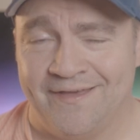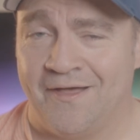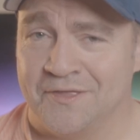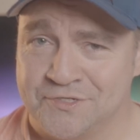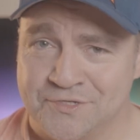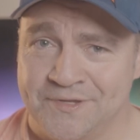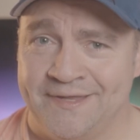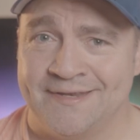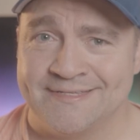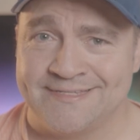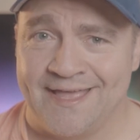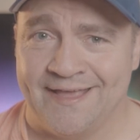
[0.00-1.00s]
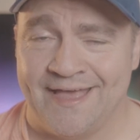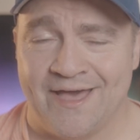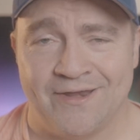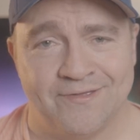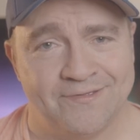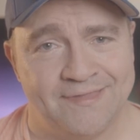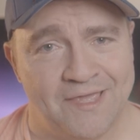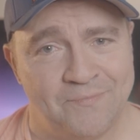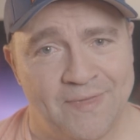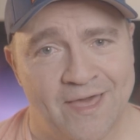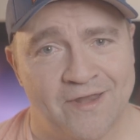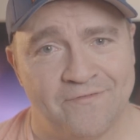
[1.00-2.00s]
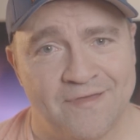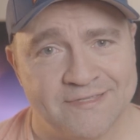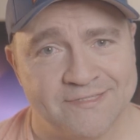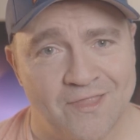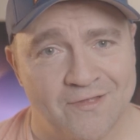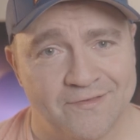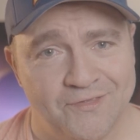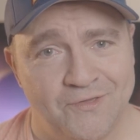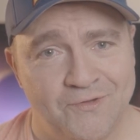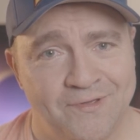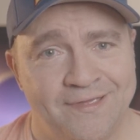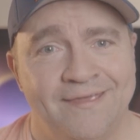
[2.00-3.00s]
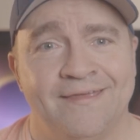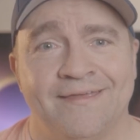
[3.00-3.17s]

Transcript: I'll show you in a sec how to take me out of S-Log2